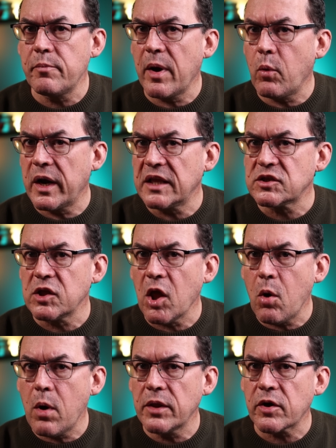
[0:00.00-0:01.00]
but when it's
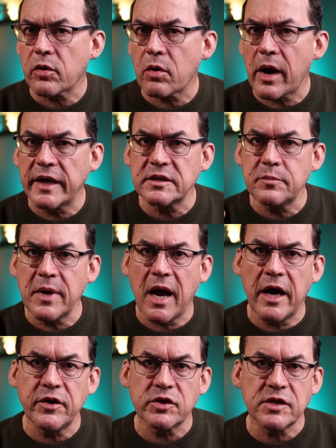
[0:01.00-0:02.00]
low on the horizon
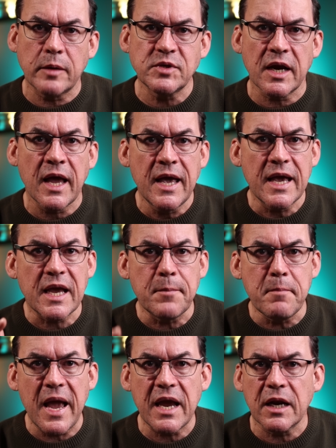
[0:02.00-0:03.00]
behind your subject, it
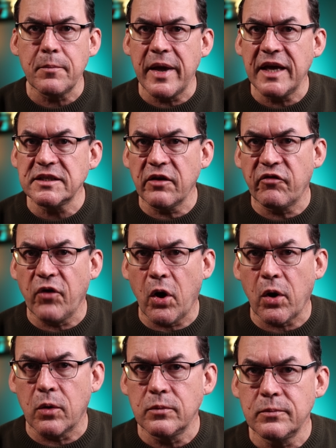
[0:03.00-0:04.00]
can make an amazing
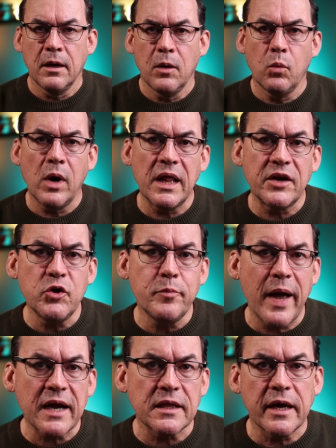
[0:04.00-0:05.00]
photo. While I knew
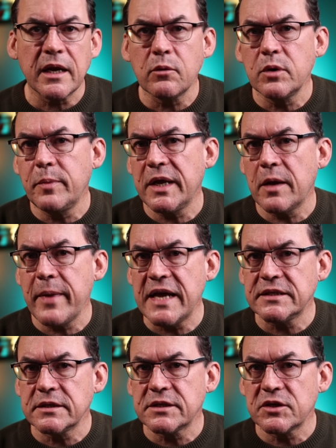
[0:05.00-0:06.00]
backlighting would be an
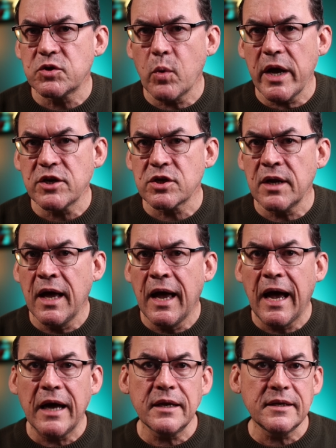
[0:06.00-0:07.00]
amazing situation,
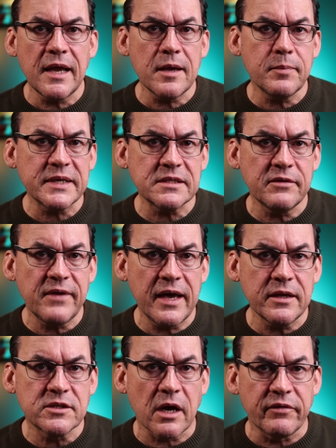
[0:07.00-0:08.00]
how to take best
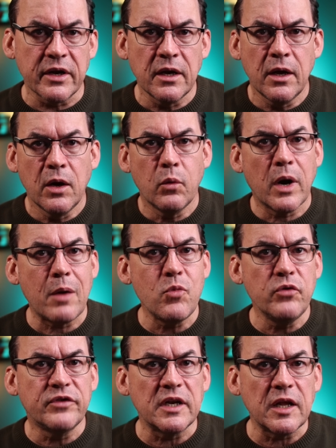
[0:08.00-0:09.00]
advantage of it? When I moved a